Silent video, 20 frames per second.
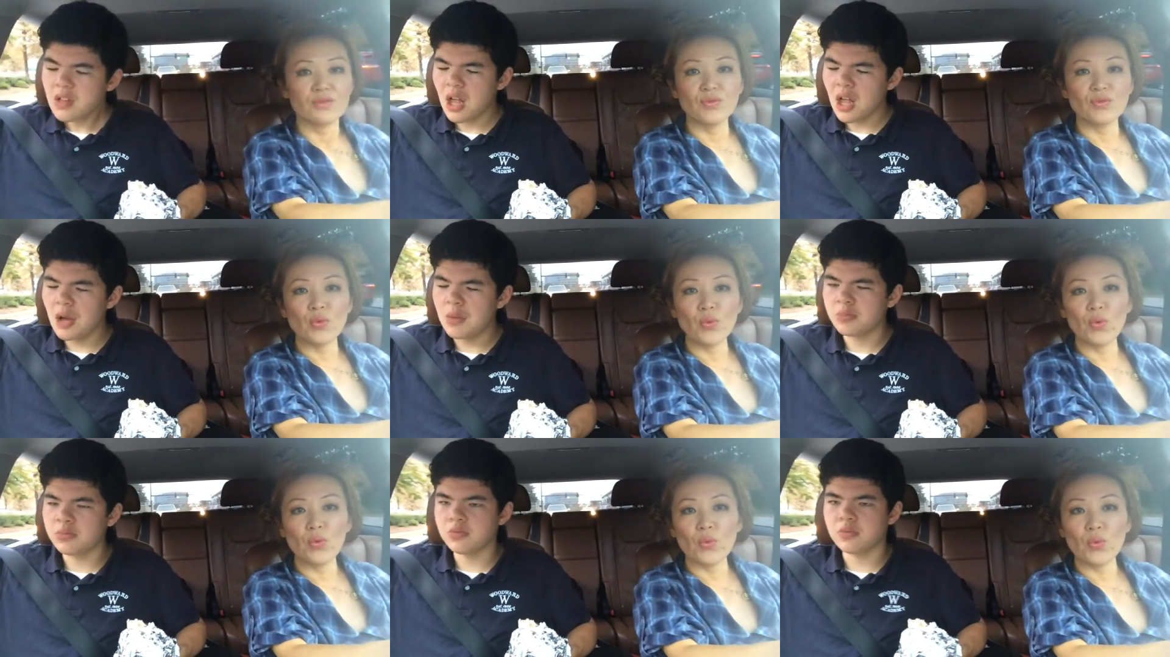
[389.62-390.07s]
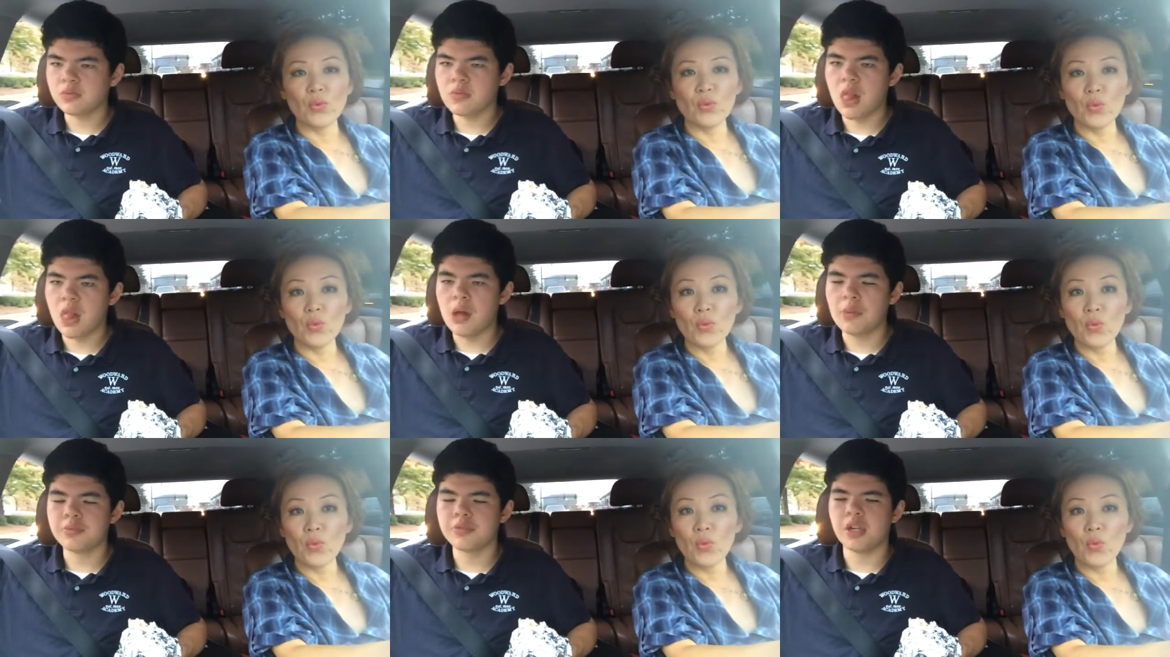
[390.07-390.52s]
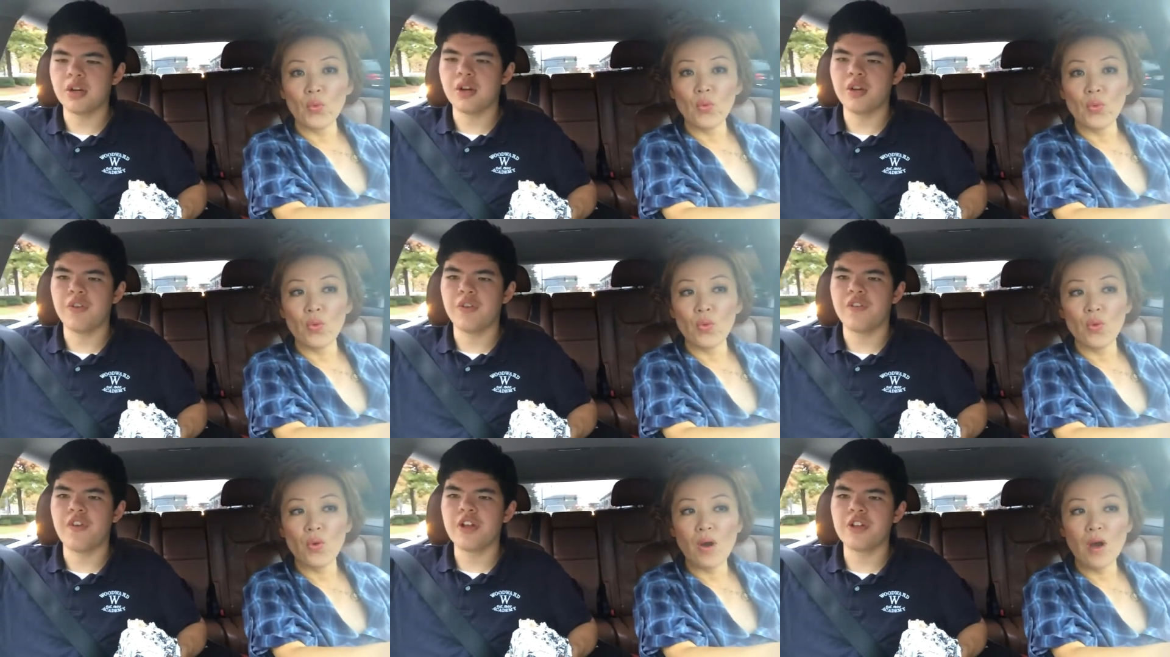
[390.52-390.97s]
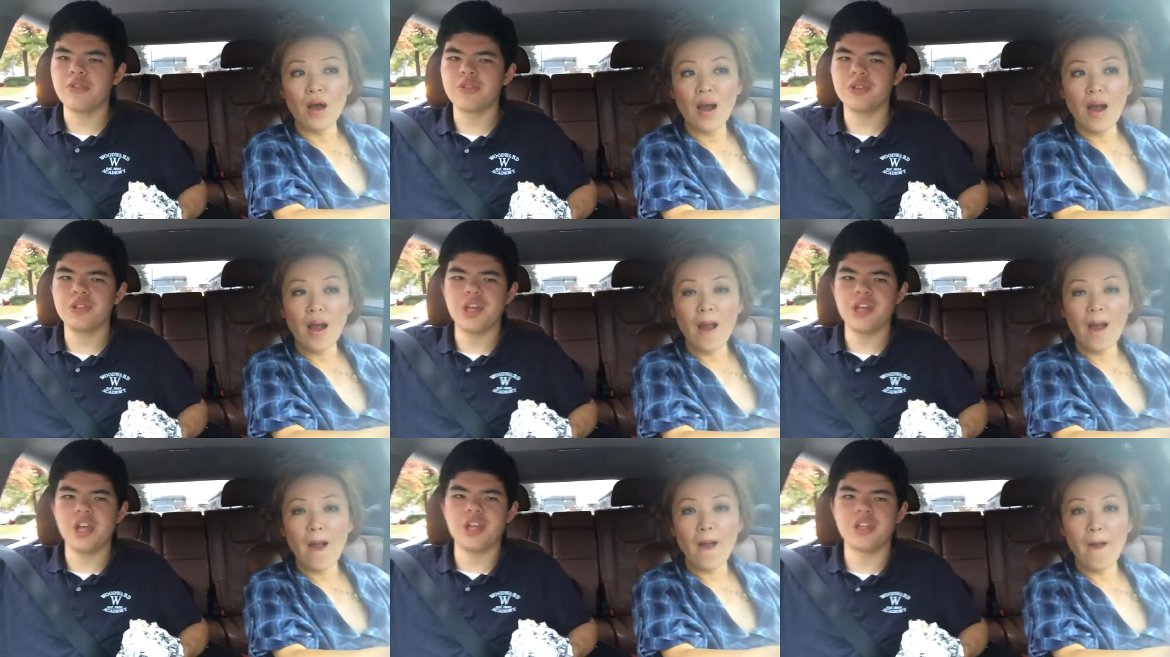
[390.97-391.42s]
Speaker 1: No. I'm telling you, if I
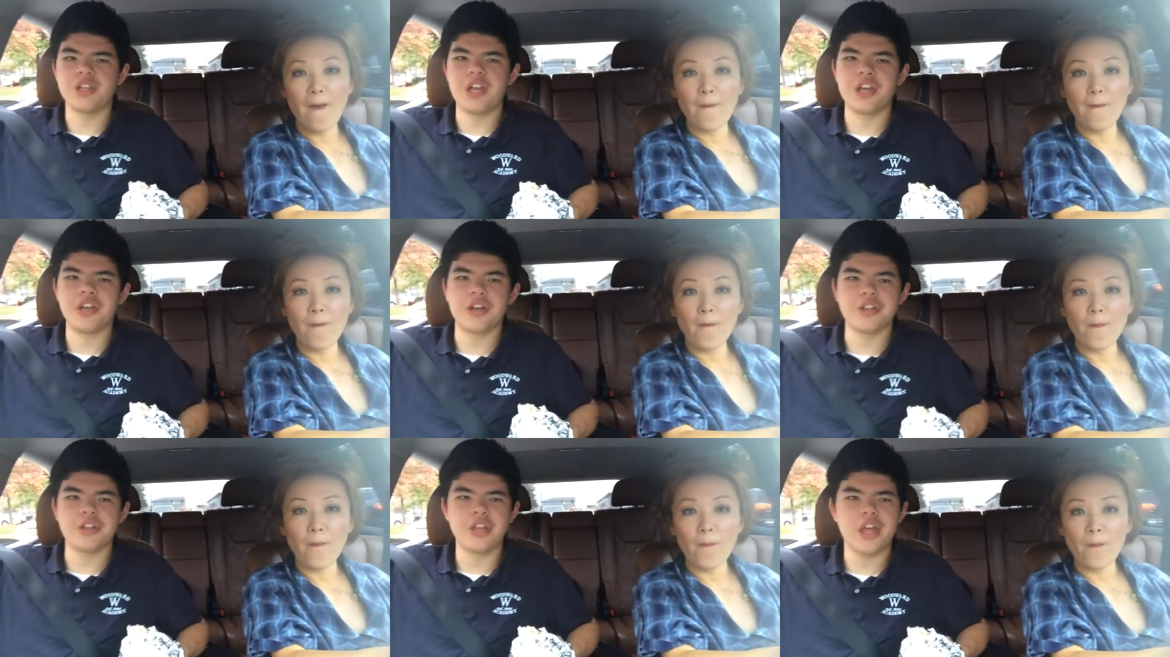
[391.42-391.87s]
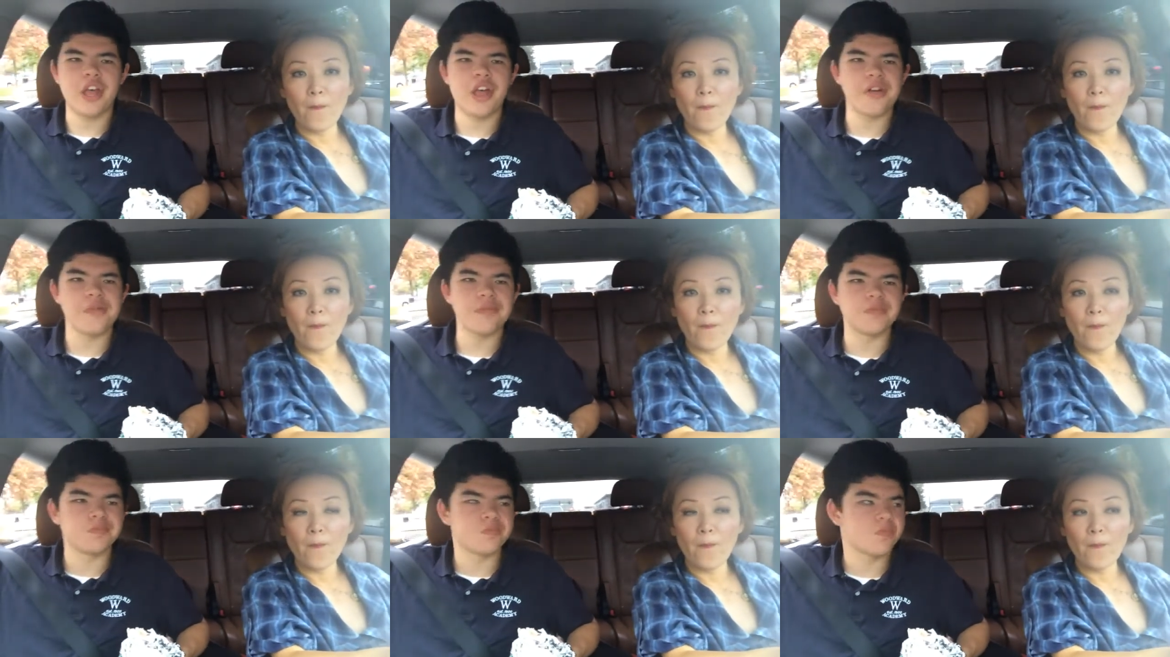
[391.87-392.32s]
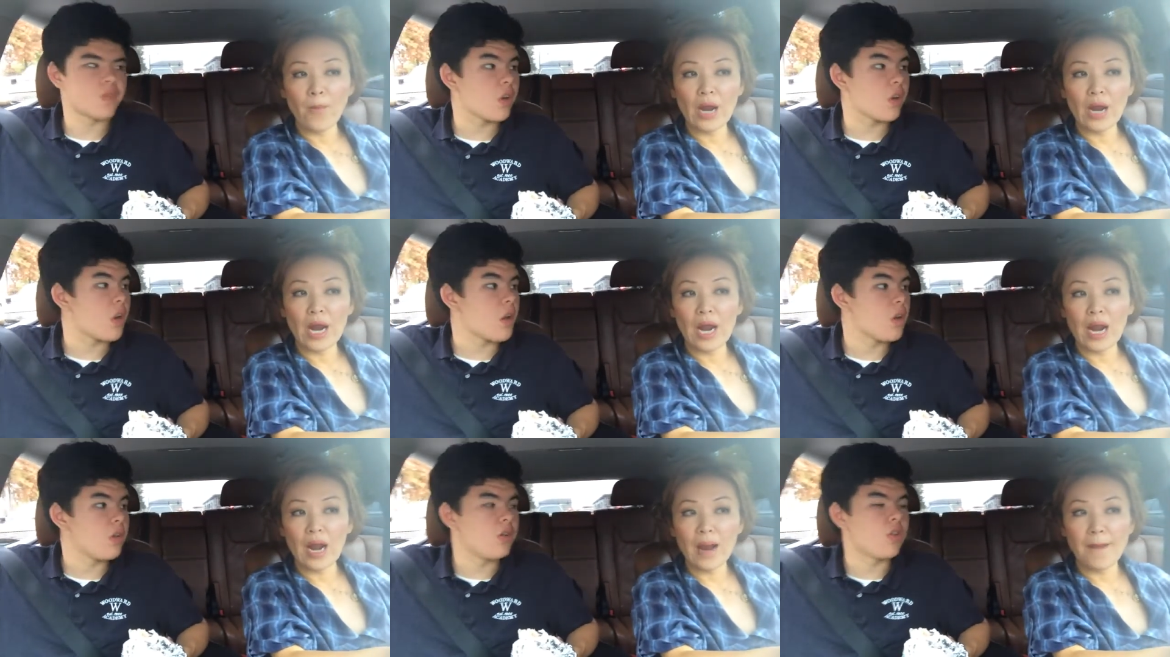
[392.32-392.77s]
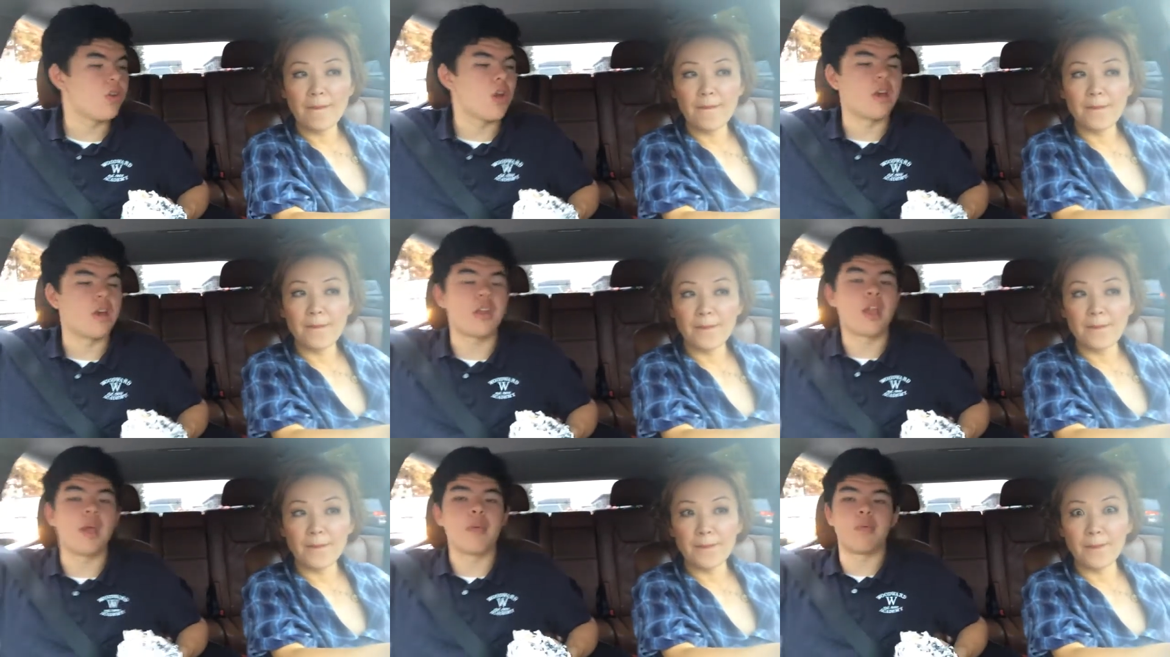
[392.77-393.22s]
don't get an A on that,
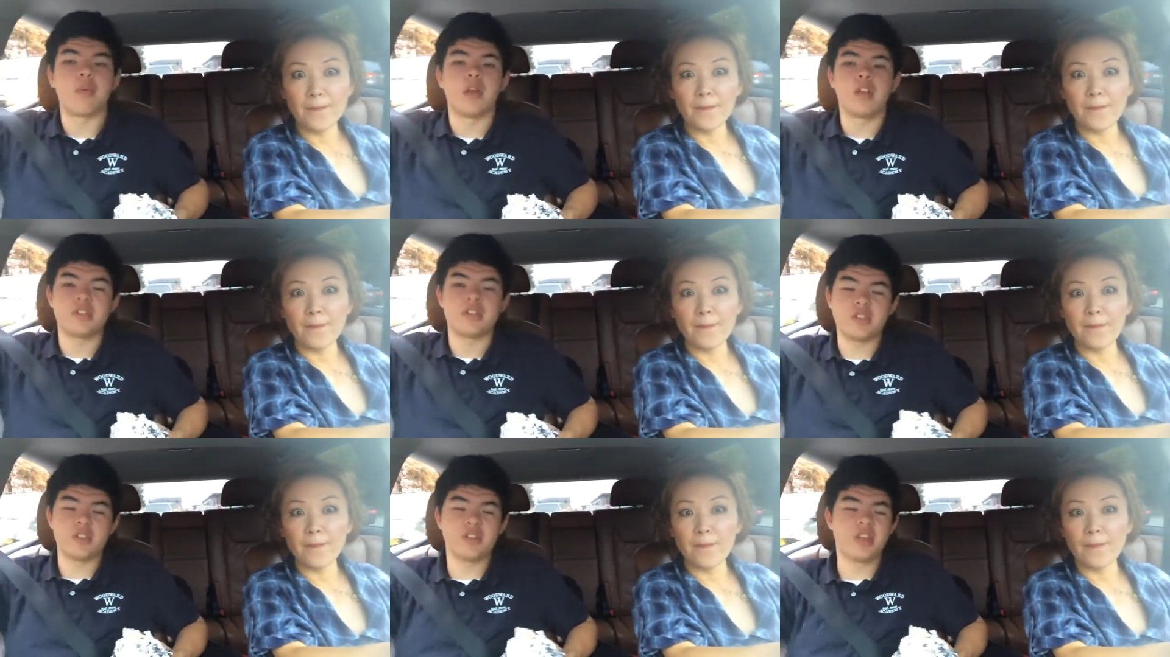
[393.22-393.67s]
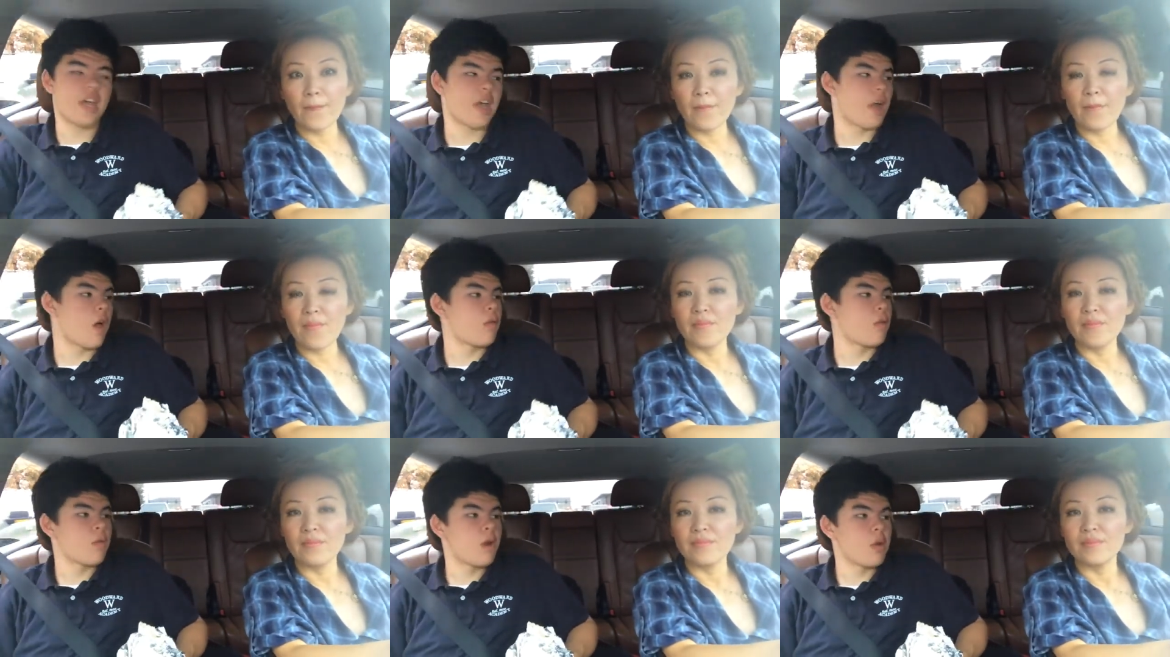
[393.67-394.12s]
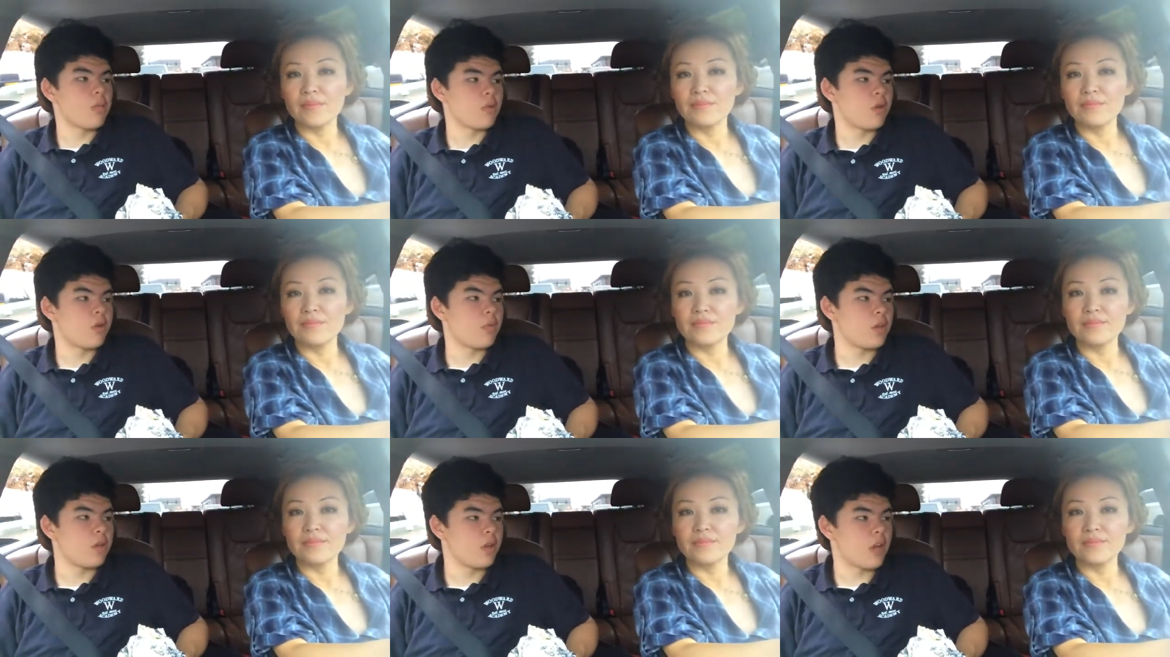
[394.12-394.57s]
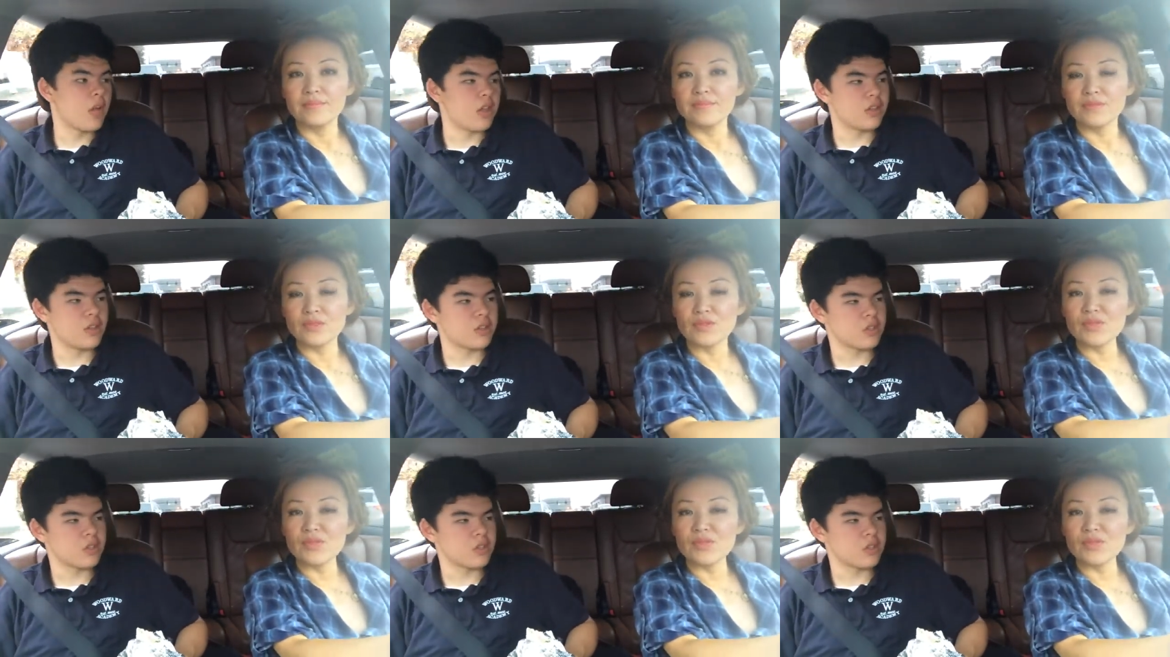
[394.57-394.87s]
no, an A plus on that, I'm, I'm